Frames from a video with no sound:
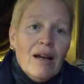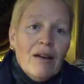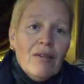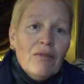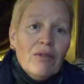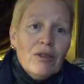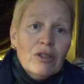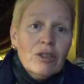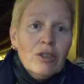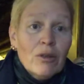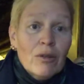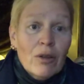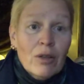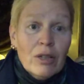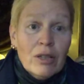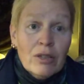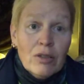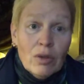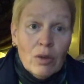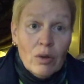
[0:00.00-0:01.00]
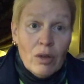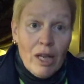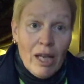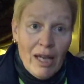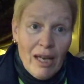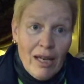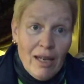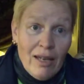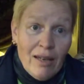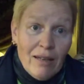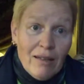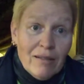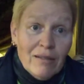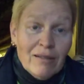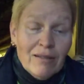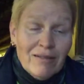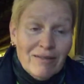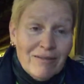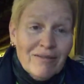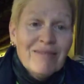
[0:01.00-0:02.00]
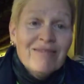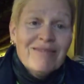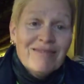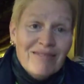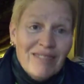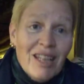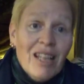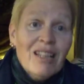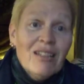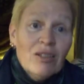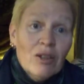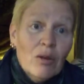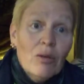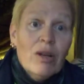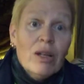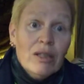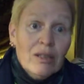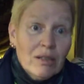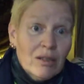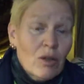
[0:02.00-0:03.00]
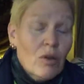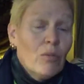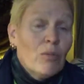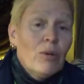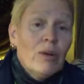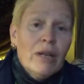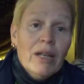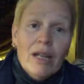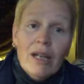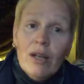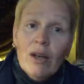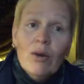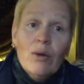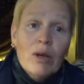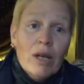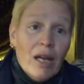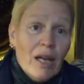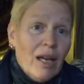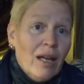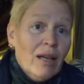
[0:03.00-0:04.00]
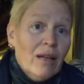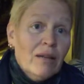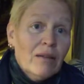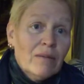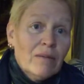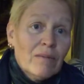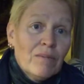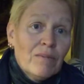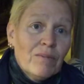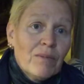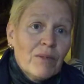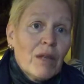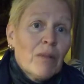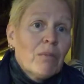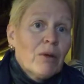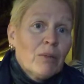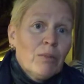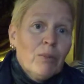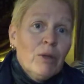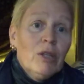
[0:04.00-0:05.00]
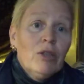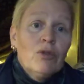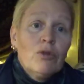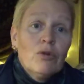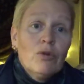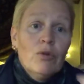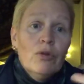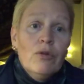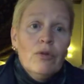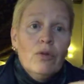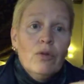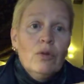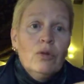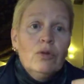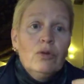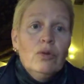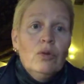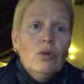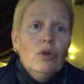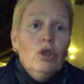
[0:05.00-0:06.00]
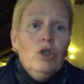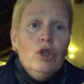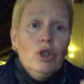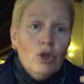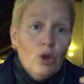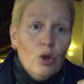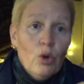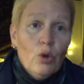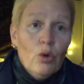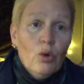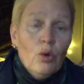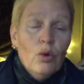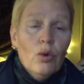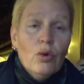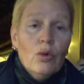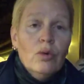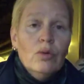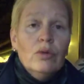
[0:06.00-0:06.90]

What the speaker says: first of all, it's okay. It's completely okay. But be truthful to you.